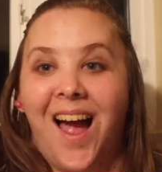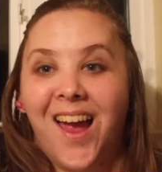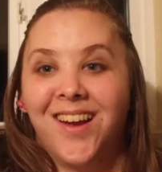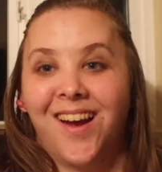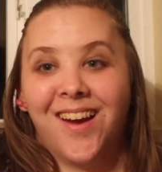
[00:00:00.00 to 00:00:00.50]

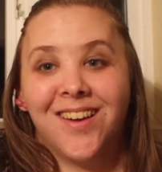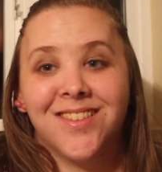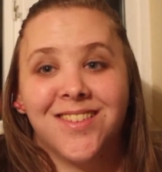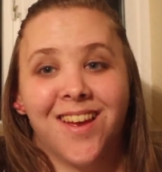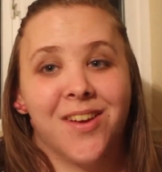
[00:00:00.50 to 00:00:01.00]
Hi
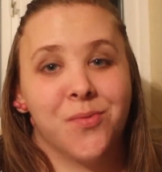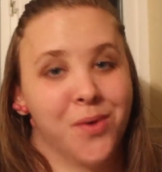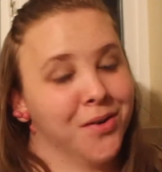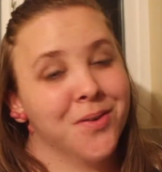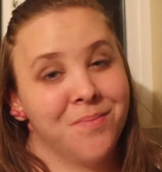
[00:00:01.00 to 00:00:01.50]
guys, and
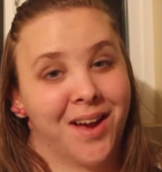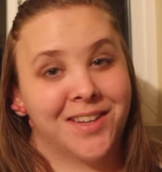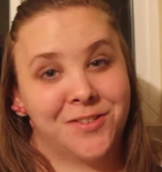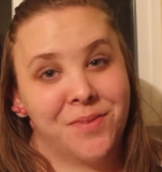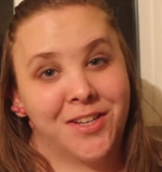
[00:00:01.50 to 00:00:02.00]
welcome
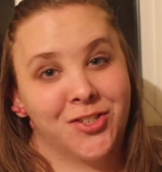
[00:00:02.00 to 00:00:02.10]
back to my